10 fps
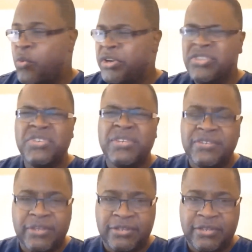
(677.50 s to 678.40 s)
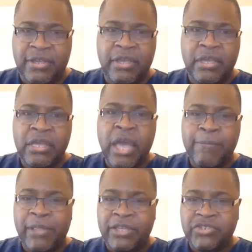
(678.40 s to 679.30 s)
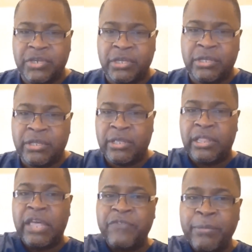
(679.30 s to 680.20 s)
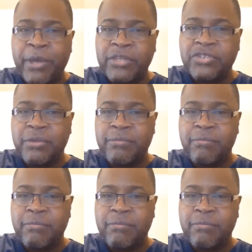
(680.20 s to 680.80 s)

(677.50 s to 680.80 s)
What a Jesus. God bless you. Love you much.